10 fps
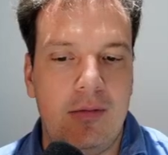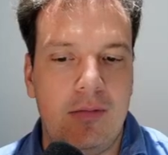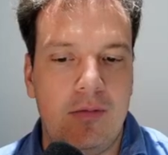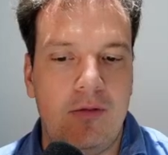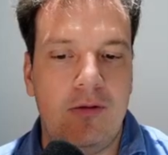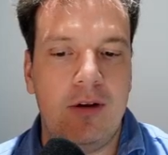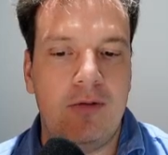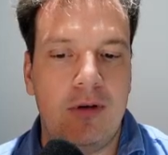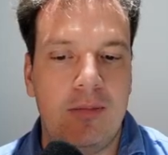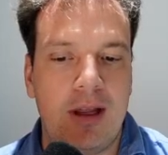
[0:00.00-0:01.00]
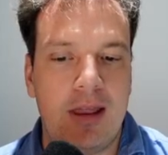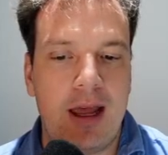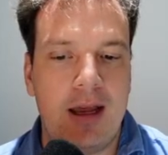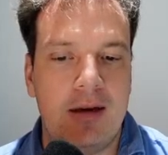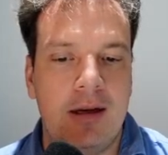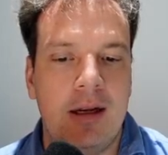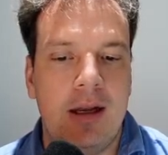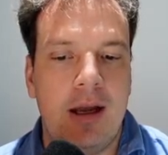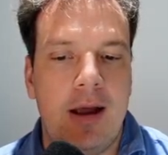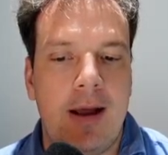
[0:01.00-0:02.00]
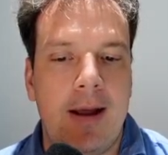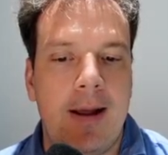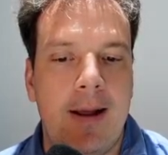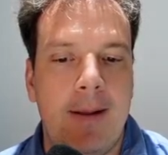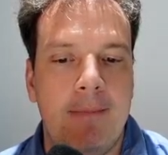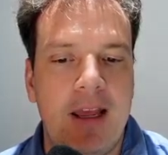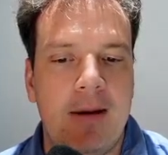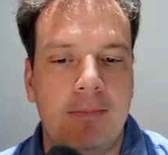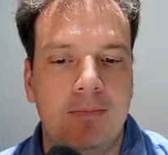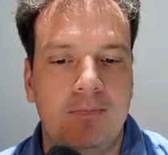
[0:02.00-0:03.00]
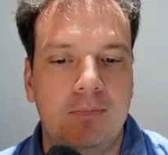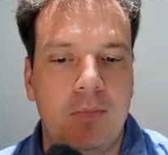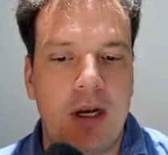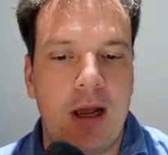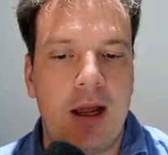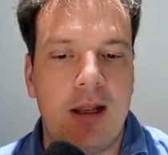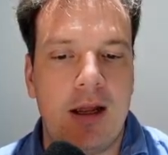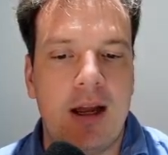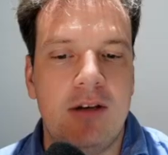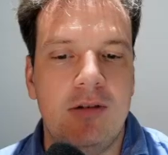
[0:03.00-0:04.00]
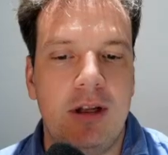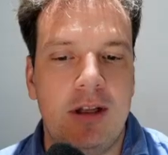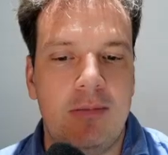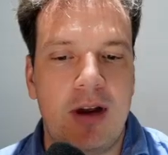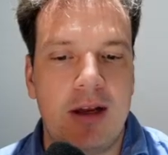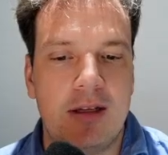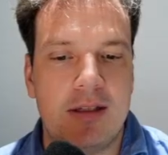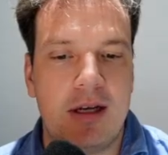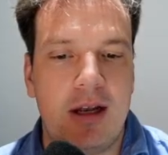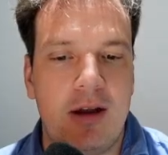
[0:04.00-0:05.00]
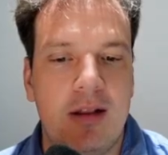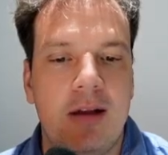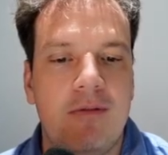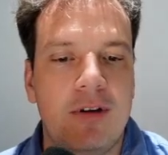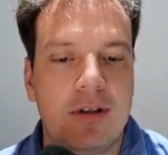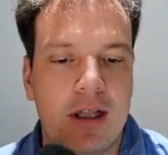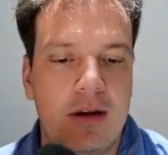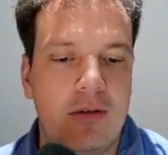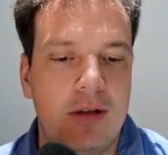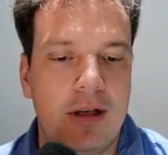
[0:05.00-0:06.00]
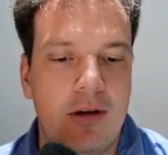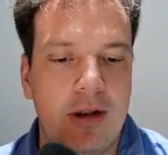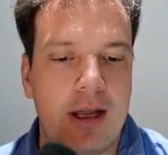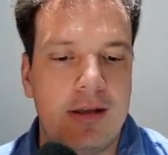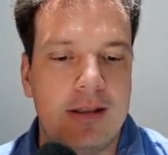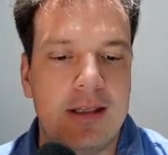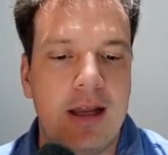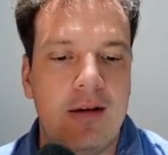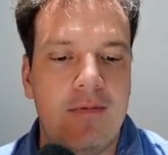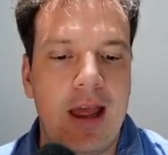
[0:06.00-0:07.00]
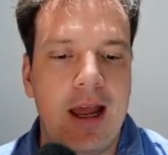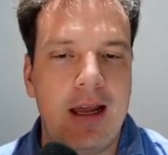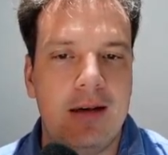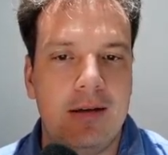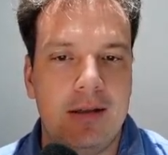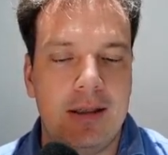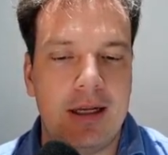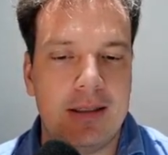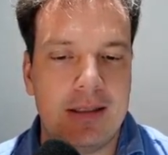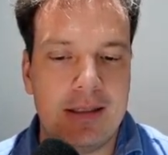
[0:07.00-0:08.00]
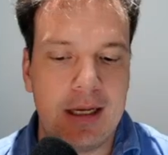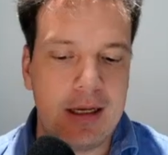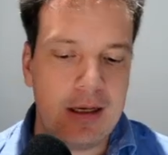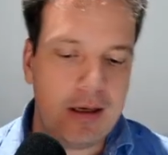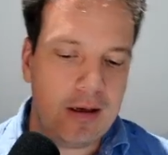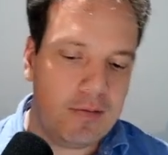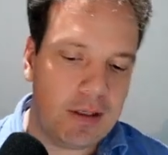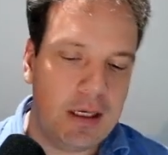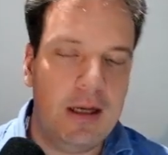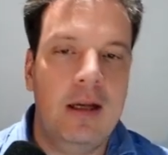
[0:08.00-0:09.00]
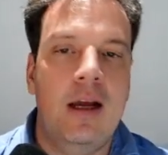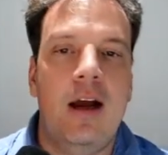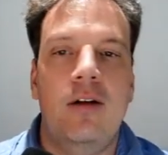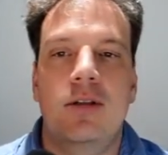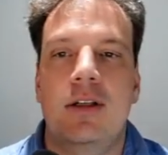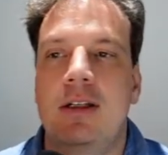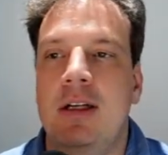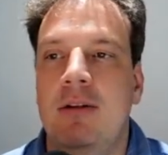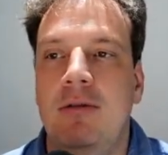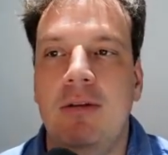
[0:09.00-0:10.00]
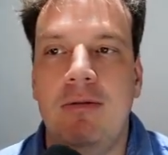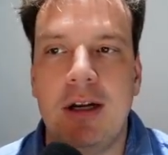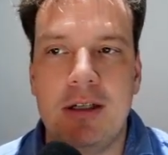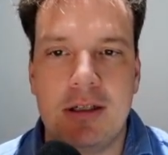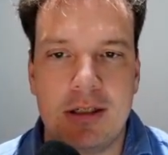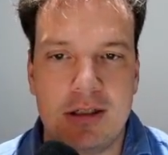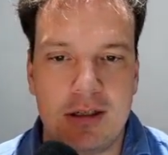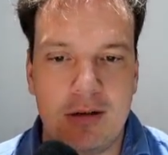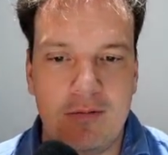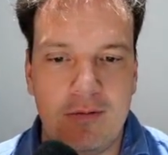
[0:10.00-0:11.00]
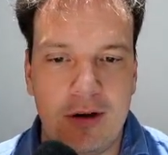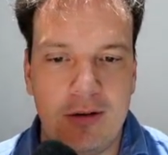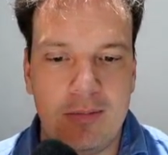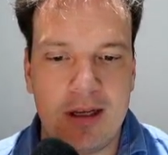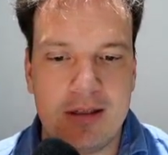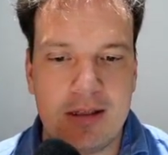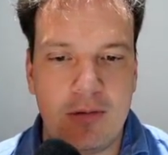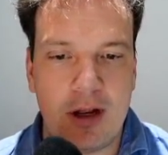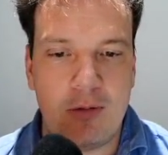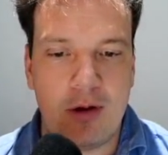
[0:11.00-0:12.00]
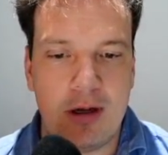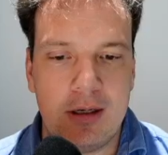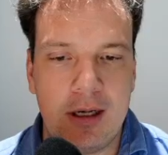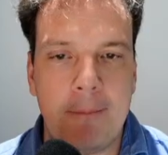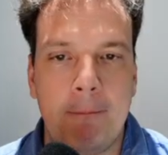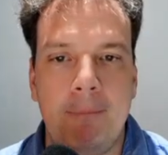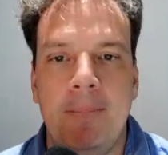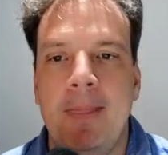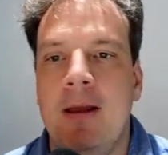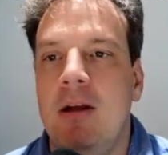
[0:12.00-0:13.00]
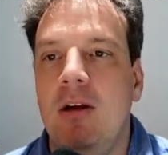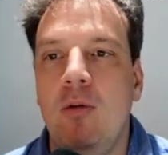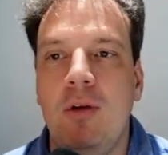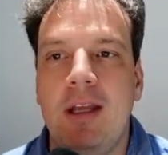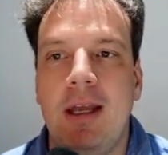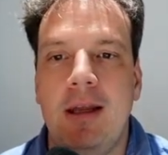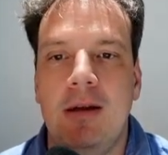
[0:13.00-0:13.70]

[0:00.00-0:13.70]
free form like that. Yeah, but I do like the brackets, and I like first line only. Okay, save that. That's saved. I always like to hit refresh just to confirm that it's the way I want. Yep. Okay,